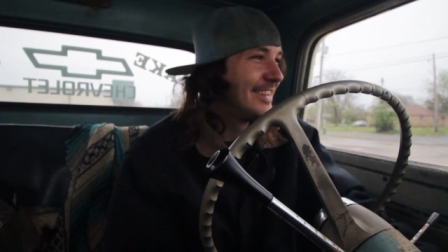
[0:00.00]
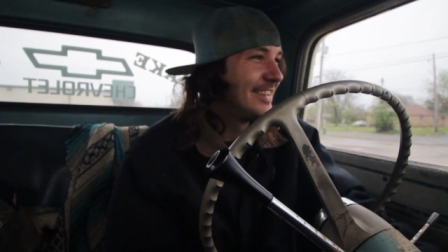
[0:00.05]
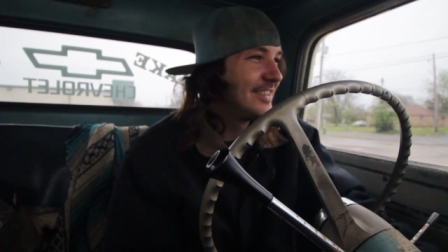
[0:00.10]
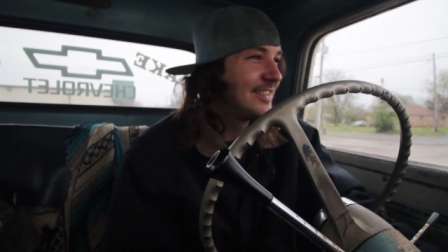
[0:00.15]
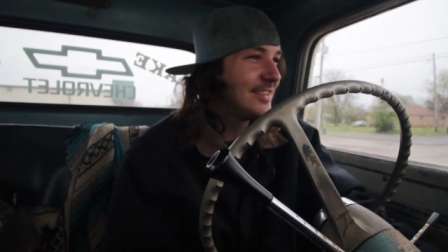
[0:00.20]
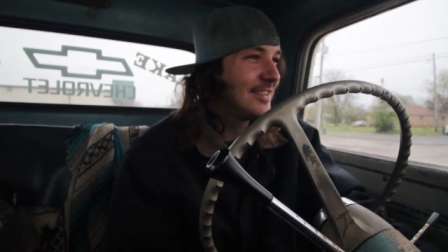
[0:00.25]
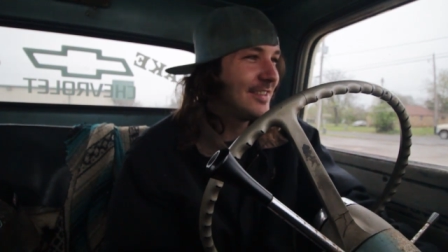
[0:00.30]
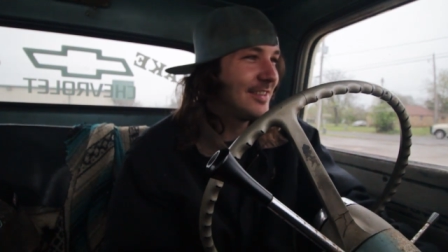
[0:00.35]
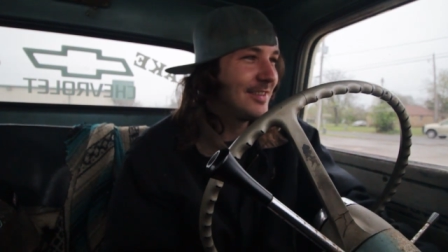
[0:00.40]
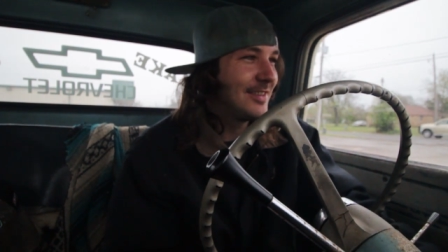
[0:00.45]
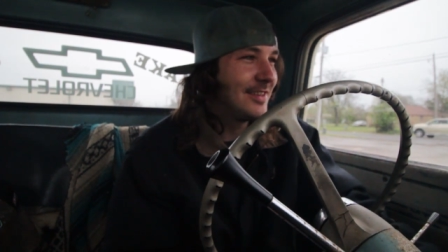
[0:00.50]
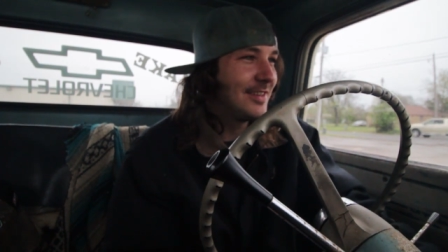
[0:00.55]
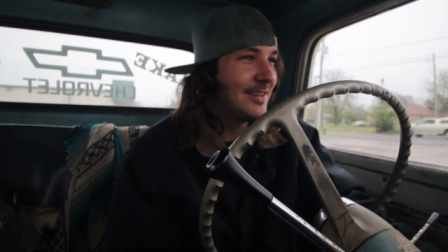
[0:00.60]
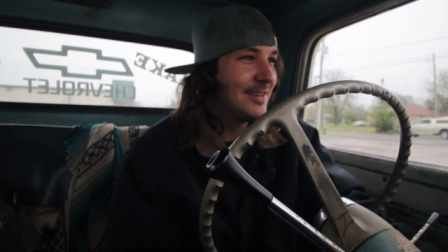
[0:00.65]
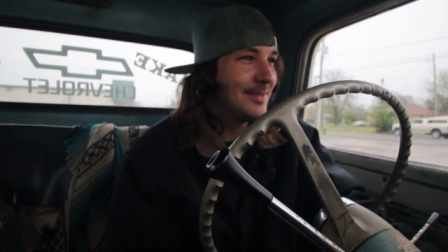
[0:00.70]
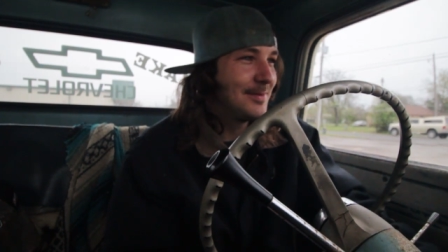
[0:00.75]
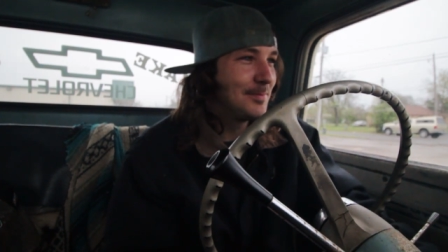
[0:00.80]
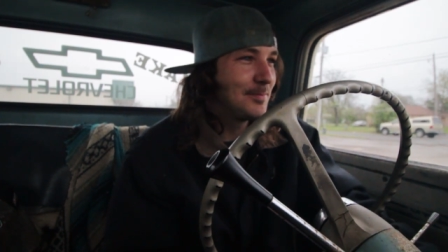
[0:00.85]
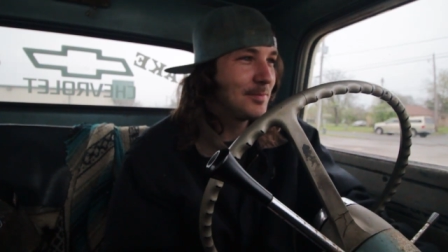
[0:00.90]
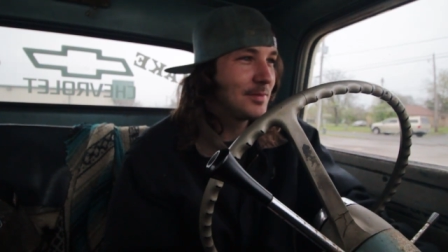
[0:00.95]

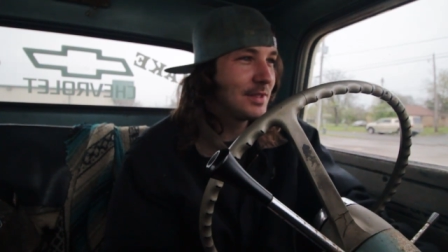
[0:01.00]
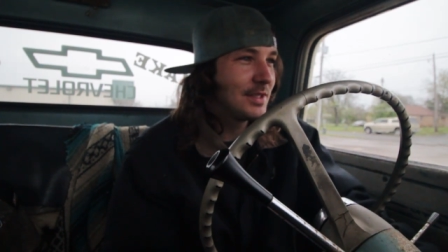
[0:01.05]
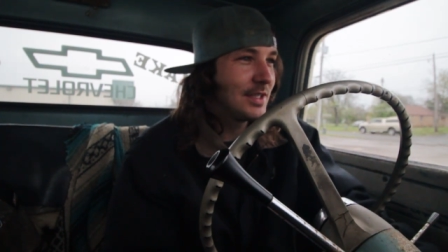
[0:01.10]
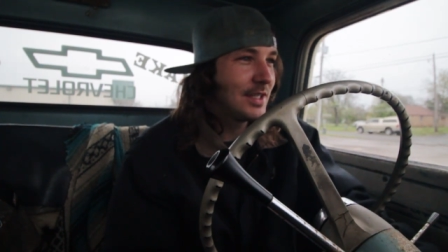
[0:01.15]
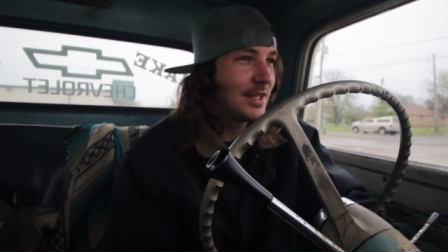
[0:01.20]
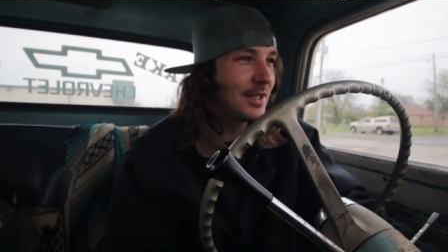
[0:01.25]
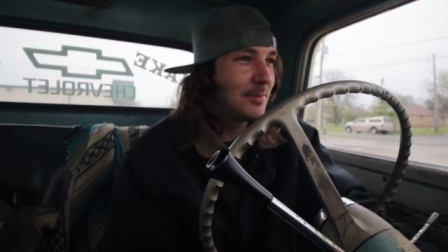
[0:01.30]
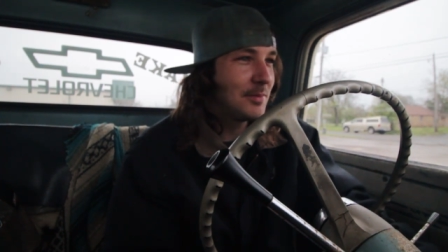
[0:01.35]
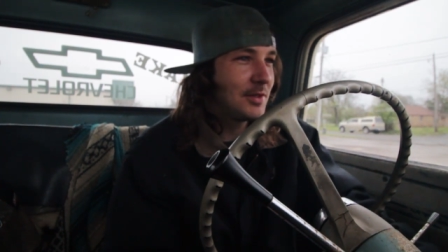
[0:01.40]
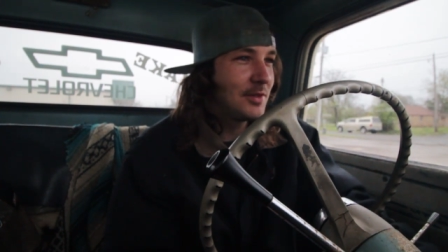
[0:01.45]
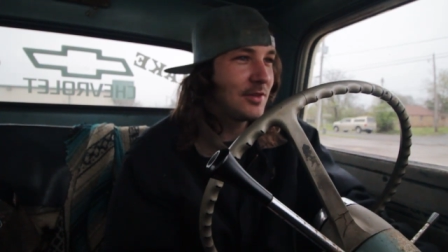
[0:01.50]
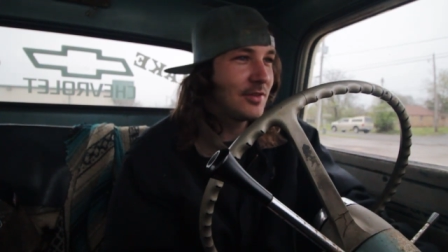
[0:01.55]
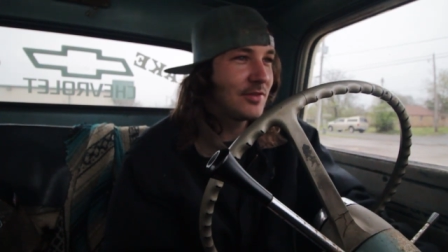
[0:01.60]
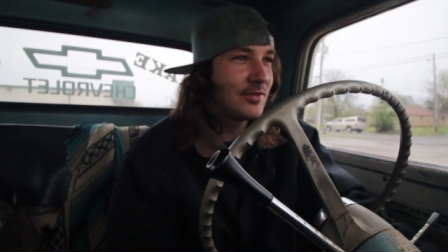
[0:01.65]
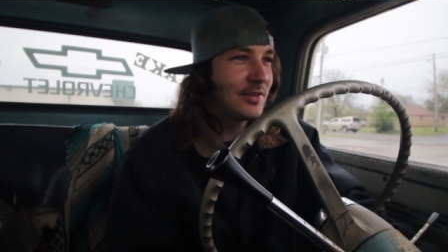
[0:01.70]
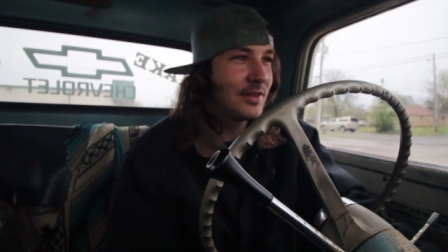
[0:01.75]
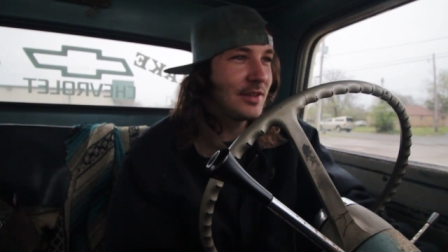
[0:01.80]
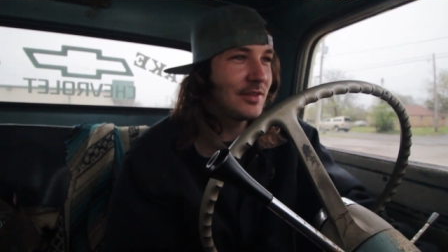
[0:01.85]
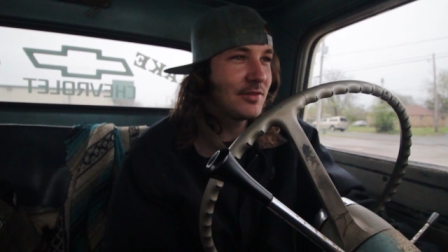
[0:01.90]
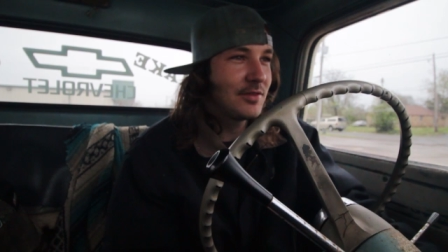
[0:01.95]
So, uh, yeah, I'm going to
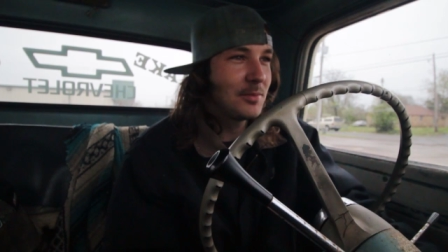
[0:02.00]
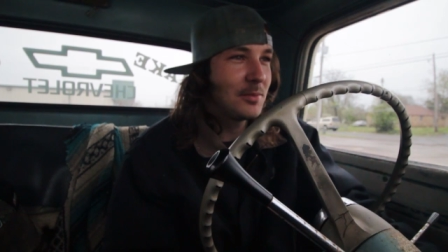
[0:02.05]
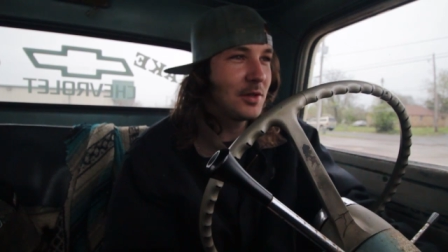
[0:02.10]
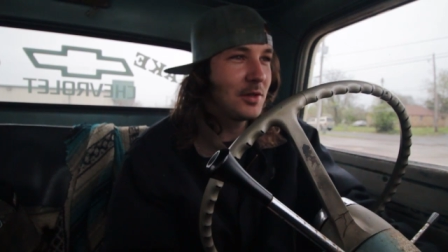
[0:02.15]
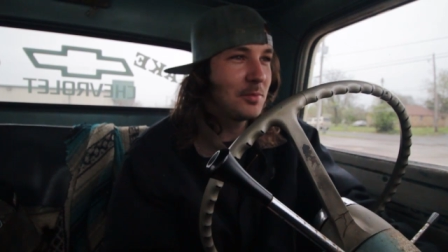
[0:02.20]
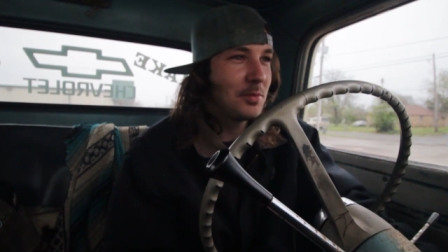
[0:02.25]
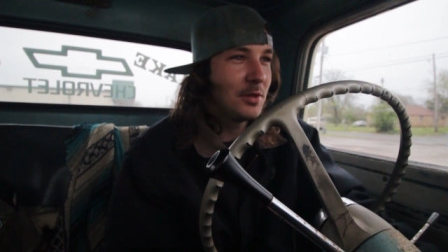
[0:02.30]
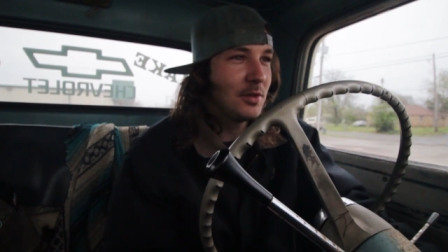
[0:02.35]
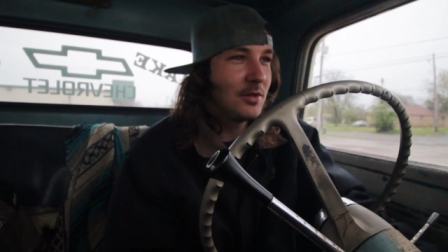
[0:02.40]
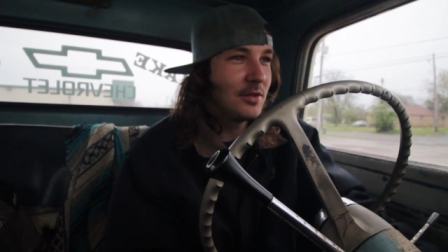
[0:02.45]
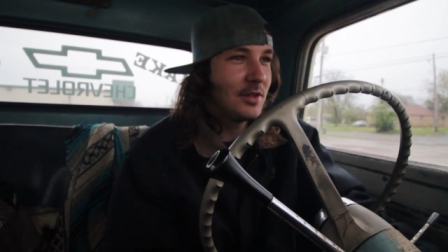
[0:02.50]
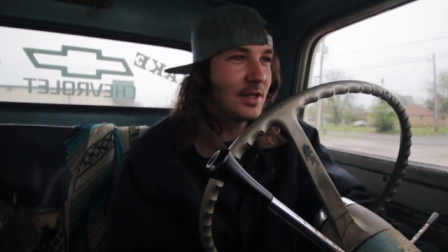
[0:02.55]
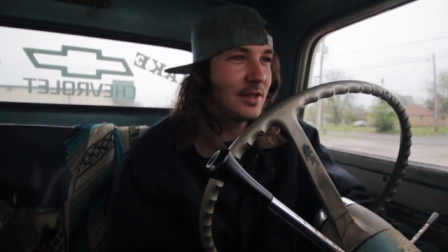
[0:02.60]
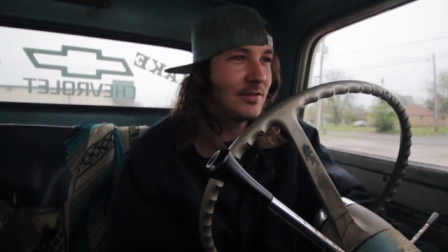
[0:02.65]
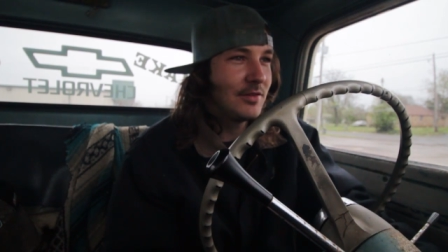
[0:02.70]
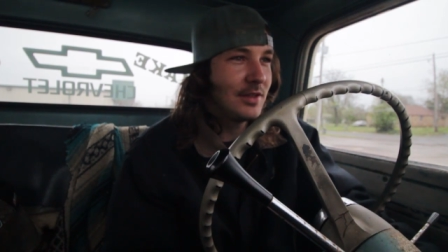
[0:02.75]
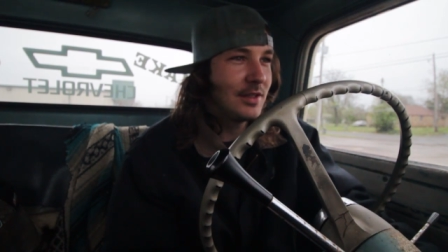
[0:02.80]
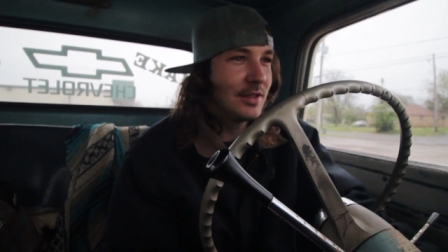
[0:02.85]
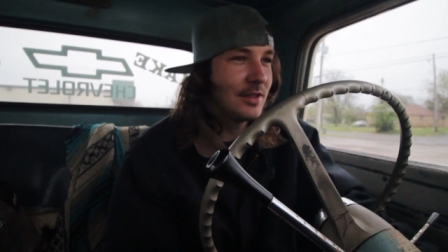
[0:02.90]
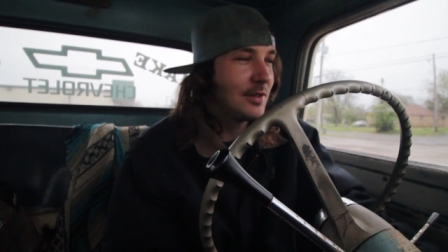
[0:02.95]
refrain from uploading that
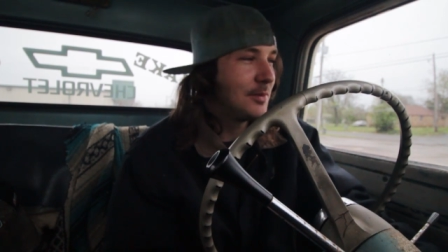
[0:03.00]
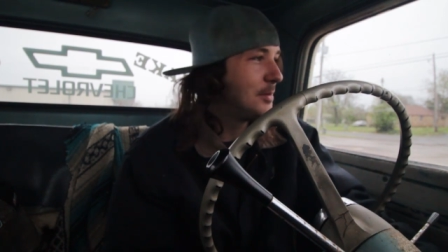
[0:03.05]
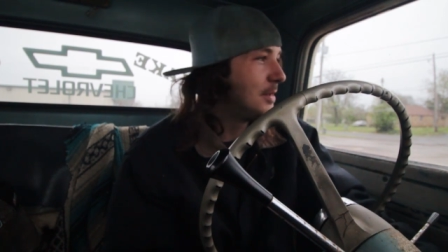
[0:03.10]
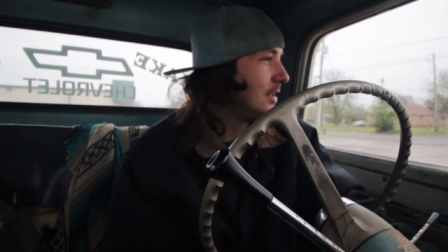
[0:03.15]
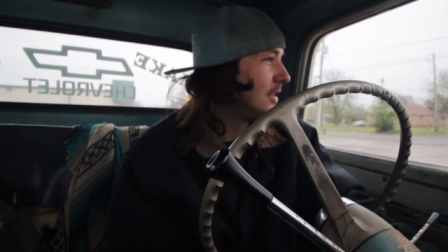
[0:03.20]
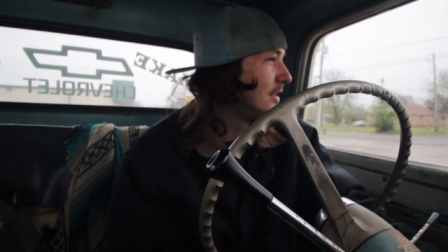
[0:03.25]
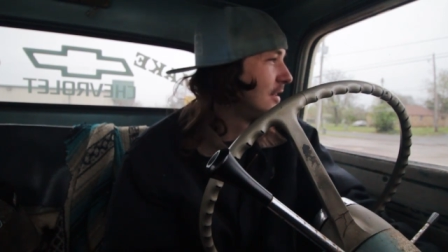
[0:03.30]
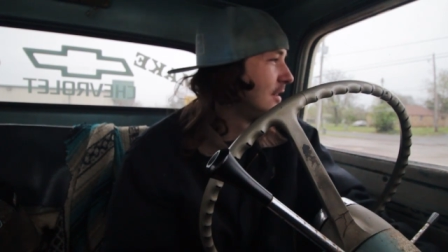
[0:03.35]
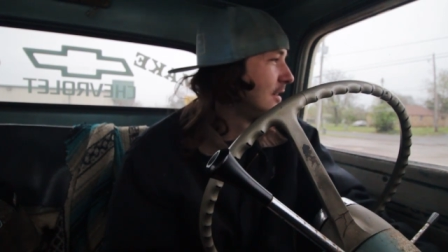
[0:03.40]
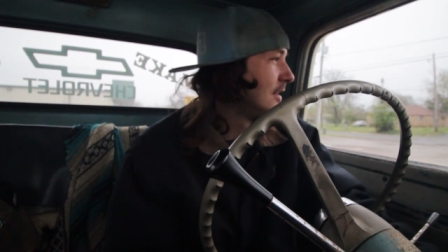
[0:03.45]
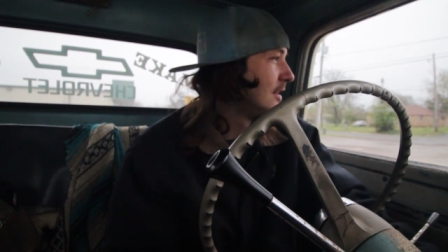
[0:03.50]
video, but